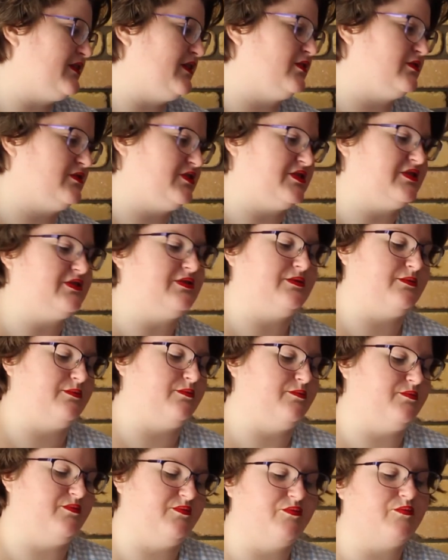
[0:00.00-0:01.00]
I'll just
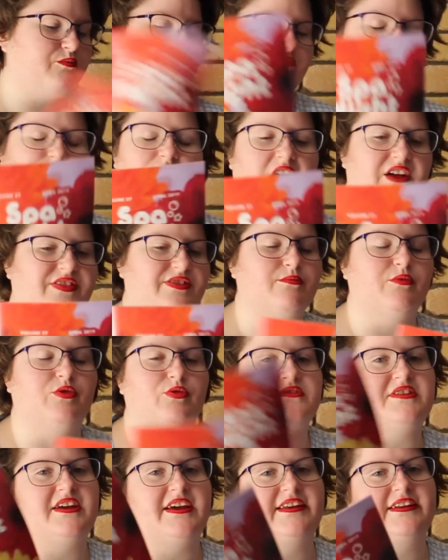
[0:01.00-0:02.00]
write them all
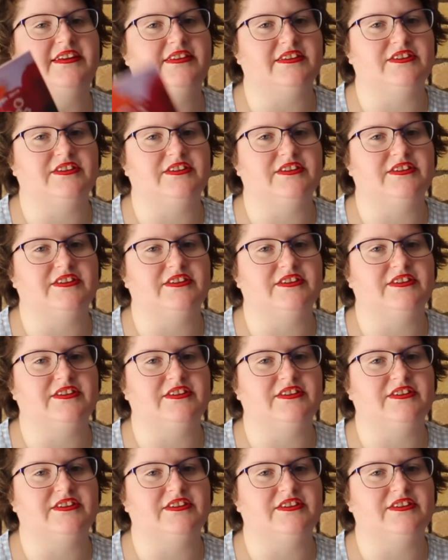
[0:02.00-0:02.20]
down in